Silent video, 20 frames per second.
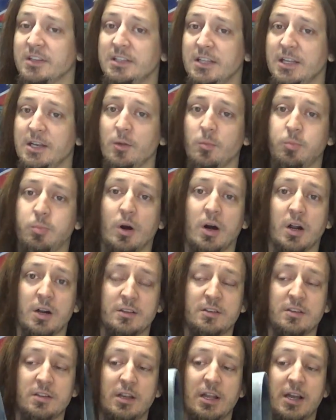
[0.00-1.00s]
Even little
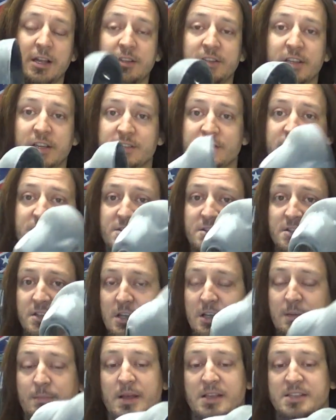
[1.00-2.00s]
part like
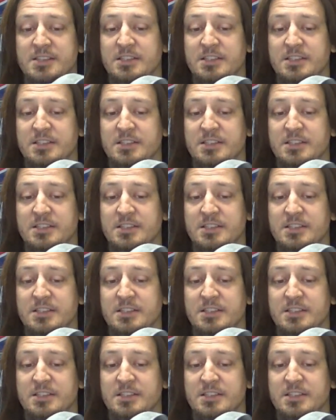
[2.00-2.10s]
this,